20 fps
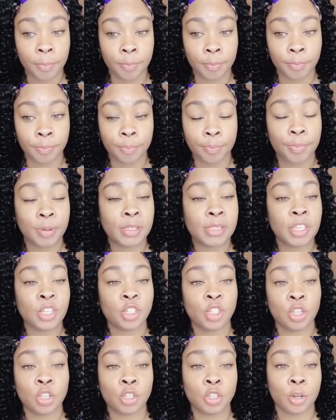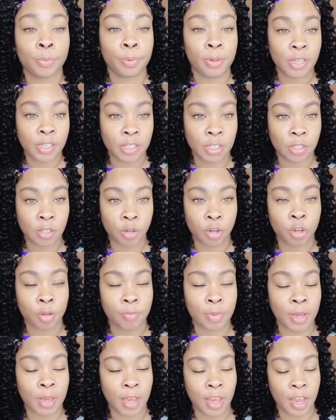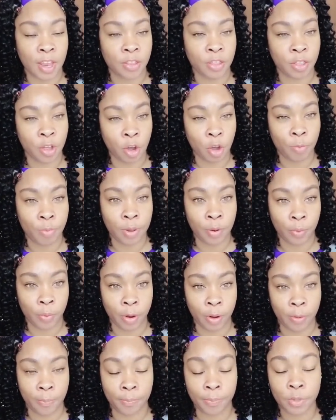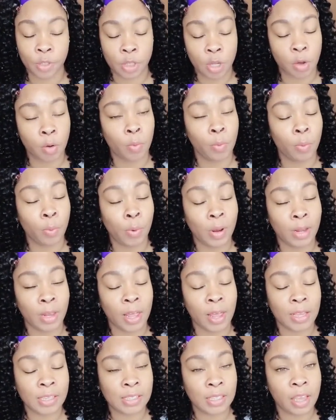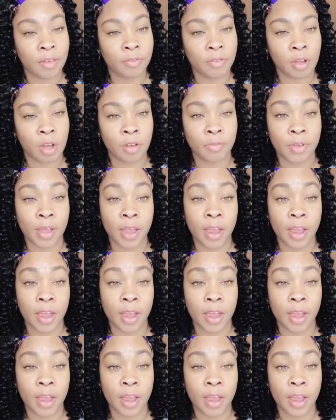positions or places that you could be in the O B realm. So we last left off at